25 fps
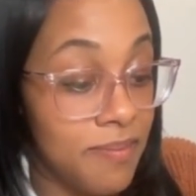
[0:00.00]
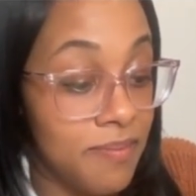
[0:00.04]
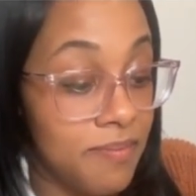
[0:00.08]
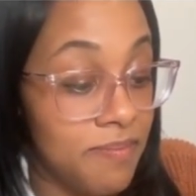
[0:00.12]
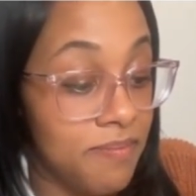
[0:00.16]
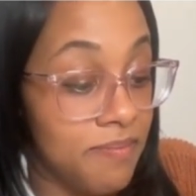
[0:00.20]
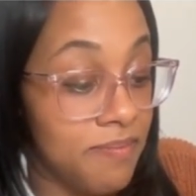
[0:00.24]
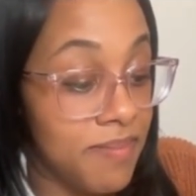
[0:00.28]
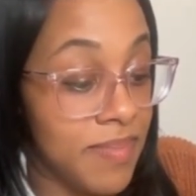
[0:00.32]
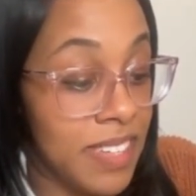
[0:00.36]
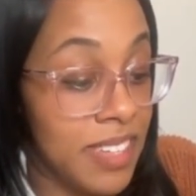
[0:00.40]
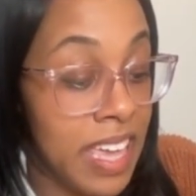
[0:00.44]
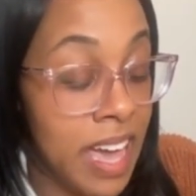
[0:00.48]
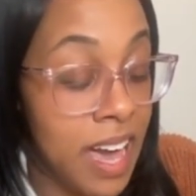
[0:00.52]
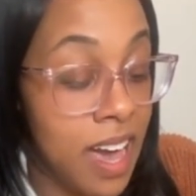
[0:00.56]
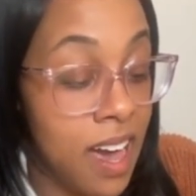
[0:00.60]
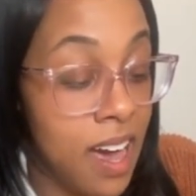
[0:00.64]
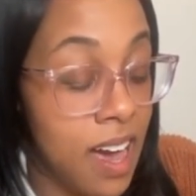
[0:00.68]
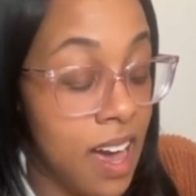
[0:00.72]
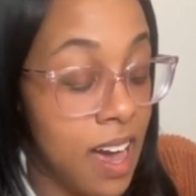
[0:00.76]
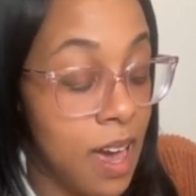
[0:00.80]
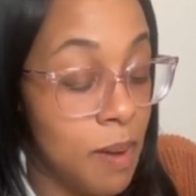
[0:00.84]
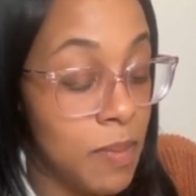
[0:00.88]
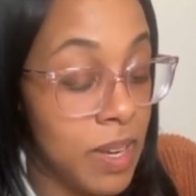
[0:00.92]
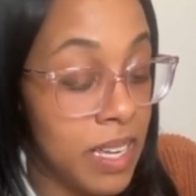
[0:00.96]

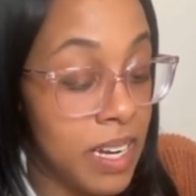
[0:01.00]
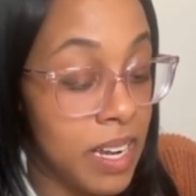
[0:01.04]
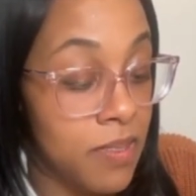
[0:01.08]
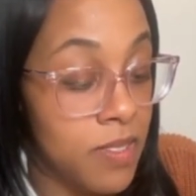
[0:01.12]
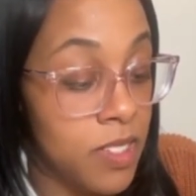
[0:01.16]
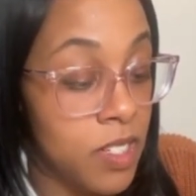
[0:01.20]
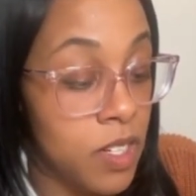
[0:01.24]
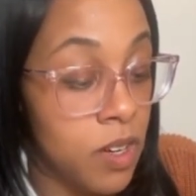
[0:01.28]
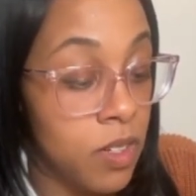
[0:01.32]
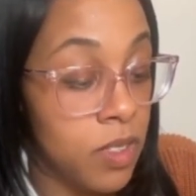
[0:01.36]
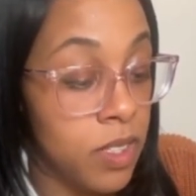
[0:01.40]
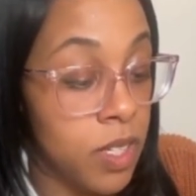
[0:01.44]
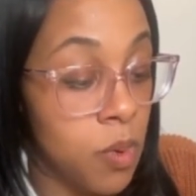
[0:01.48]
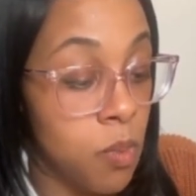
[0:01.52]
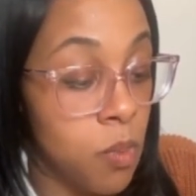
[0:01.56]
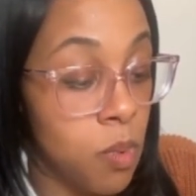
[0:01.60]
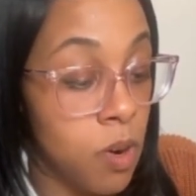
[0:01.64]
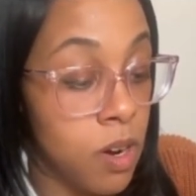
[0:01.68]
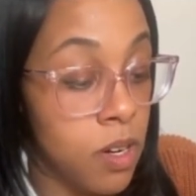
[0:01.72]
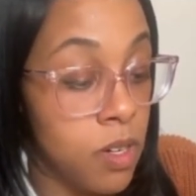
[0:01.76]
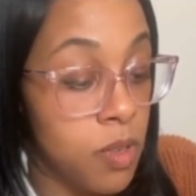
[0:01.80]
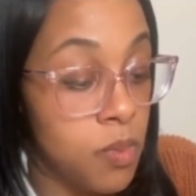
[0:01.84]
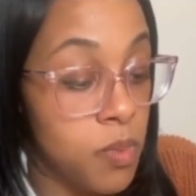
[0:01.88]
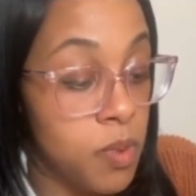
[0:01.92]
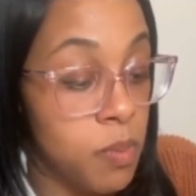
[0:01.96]
yeah, I've certainly
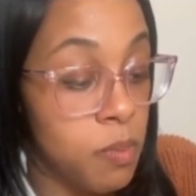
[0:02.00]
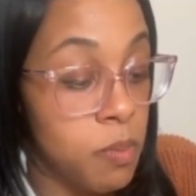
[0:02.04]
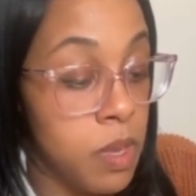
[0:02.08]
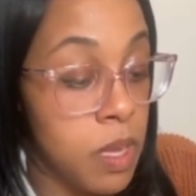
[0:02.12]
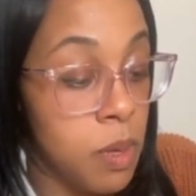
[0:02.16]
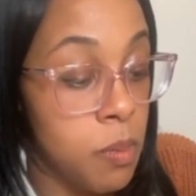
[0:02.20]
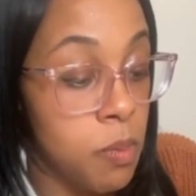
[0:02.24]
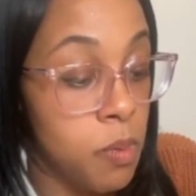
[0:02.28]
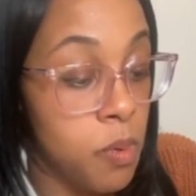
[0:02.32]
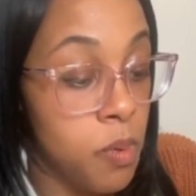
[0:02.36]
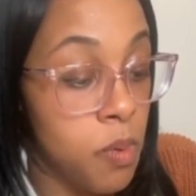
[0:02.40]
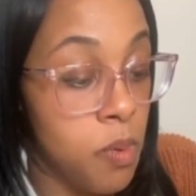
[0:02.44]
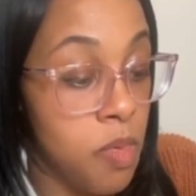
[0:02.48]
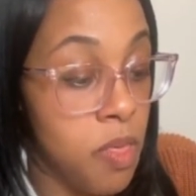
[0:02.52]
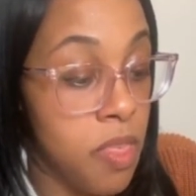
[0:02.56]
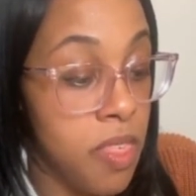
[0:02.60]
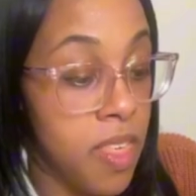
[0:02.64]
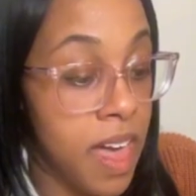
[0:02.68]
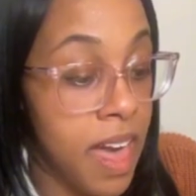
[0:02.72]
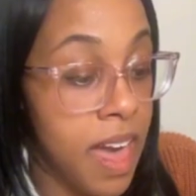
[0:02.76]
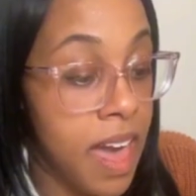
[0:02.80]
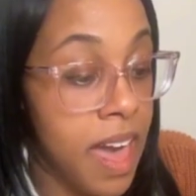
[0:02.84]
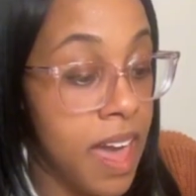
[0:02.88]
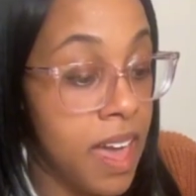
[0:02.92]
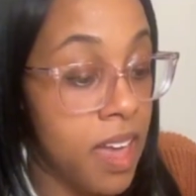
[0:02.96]
worked with people
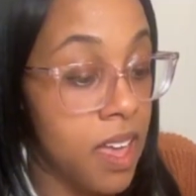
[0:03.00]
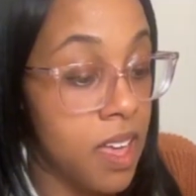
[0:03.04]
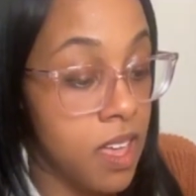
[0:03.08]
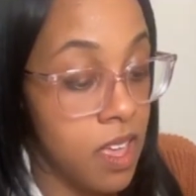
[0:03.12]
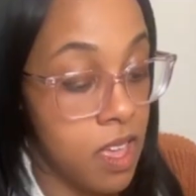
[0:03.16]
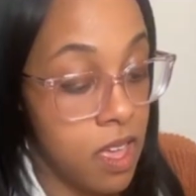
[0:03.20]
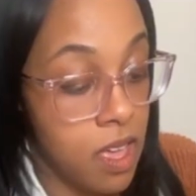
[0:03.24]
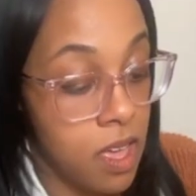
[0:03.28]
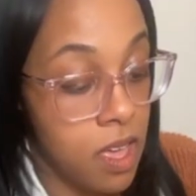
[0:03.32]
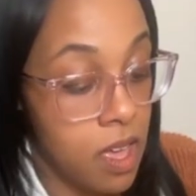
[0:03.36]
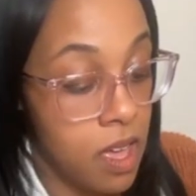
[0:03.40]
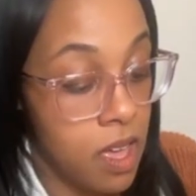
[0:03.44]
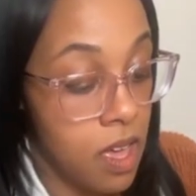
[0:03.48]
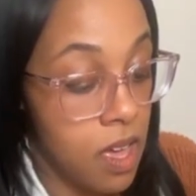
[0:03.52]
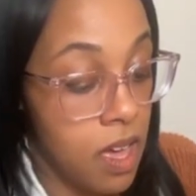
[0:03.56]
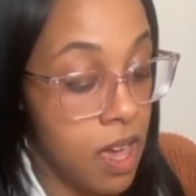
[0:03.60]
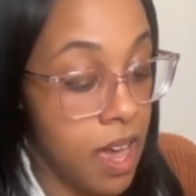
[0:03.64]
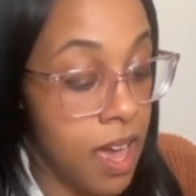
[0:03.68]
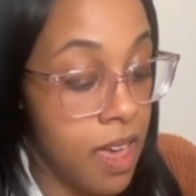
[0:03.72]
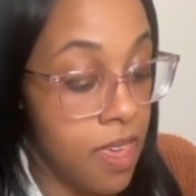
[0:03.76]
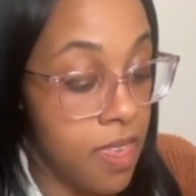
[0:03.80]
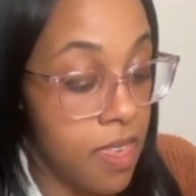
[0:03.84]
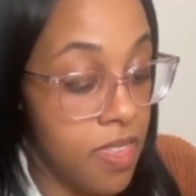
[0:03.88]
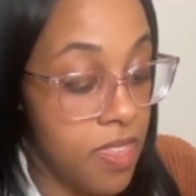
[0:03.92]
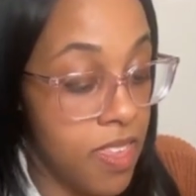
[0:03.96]
that
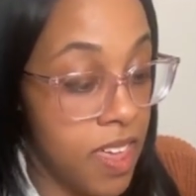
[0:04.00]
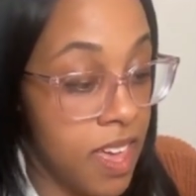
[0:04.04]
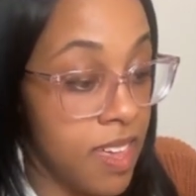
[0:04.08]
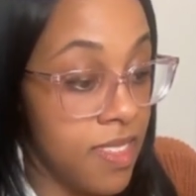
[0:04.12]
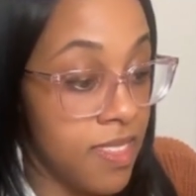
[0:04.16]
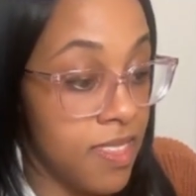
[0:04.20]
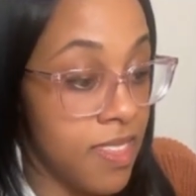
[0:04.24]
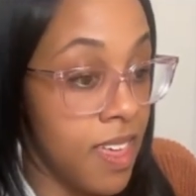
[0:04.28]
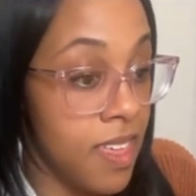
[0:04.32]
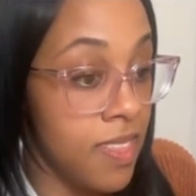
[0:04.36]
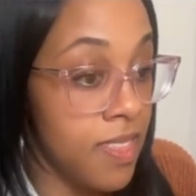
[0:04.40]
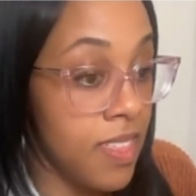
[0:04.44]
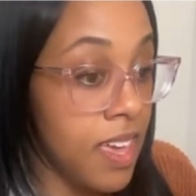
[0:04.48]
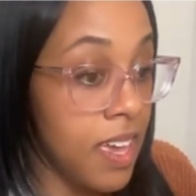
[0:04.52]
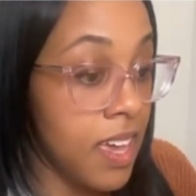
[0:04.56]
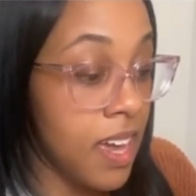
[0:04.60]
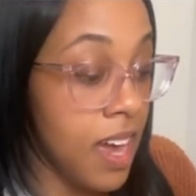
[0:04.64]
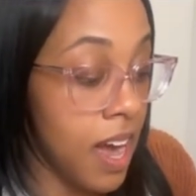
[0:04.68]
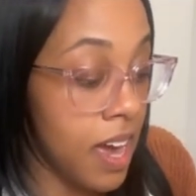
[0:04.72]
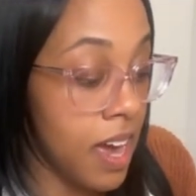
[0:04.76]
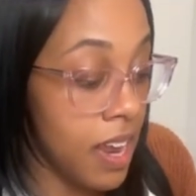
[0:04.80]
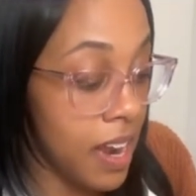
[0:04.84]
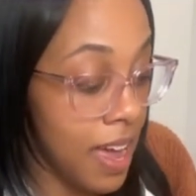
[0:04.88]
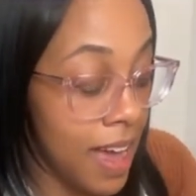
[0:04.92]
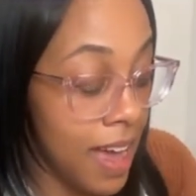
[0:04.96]
I think that they
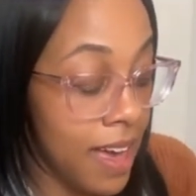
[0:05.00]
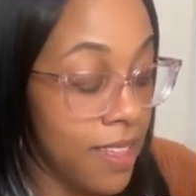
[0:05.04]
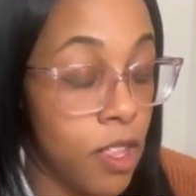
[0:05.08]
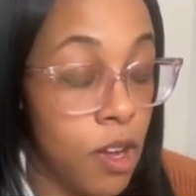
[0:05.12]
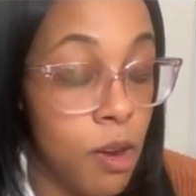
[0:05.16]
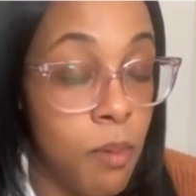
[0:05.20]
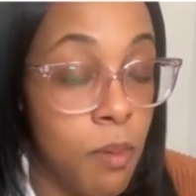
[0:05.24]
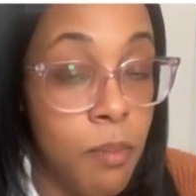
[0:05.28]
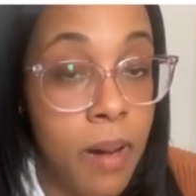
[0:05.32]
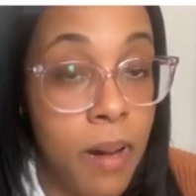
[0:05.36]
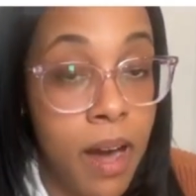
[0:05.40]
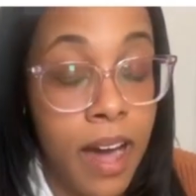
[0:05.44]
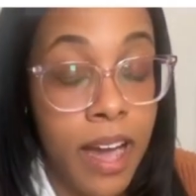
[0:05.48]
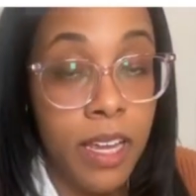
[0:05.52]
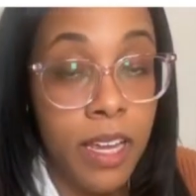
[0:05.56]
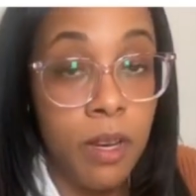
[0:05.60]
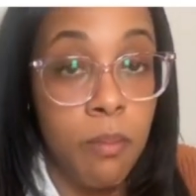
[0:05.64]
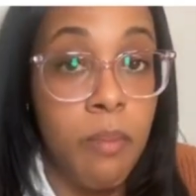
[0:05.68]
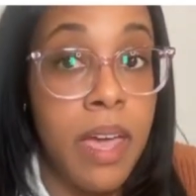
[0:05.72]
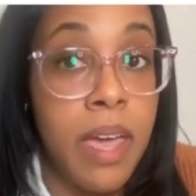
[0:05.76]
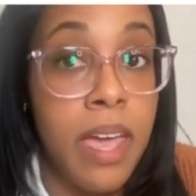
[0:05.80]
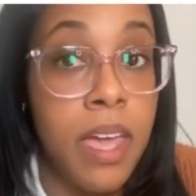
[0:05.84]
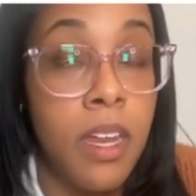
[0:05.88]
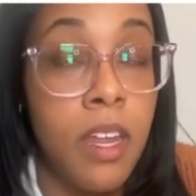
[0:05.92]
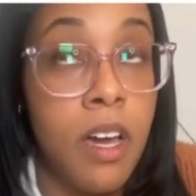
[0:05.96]
kind of had their mind
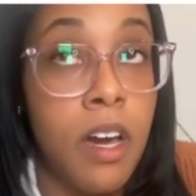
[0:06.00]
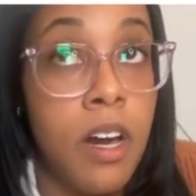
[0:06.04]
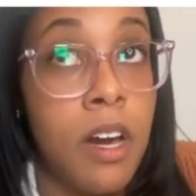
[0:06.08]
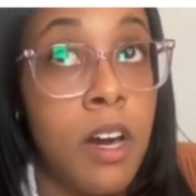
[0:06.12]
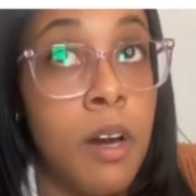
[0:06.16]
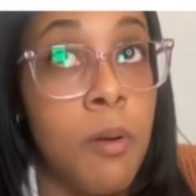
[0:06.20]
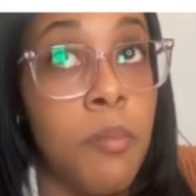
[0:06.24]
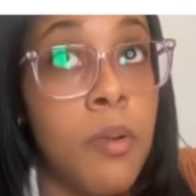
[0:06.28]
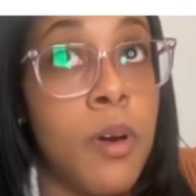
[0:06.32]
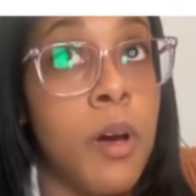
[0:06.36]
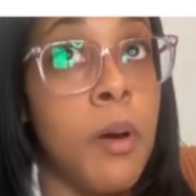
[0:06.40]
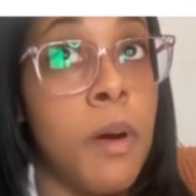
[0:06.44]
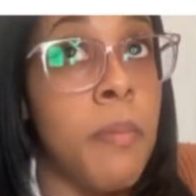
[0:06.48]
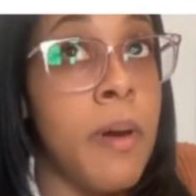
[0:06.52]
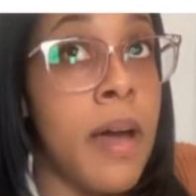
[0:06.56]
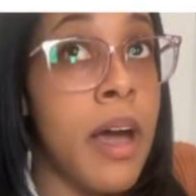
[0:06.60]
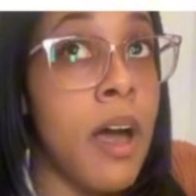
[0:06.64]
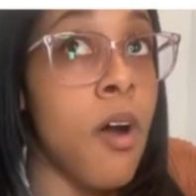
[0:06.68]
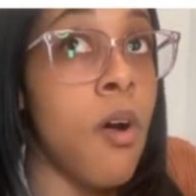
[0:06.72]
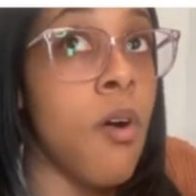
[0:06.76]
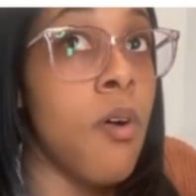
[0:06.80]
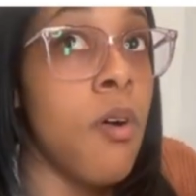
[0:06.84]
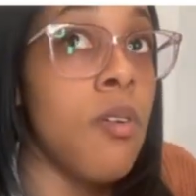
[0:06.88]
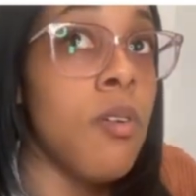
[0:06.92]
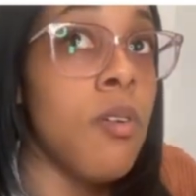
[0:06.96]
made up about,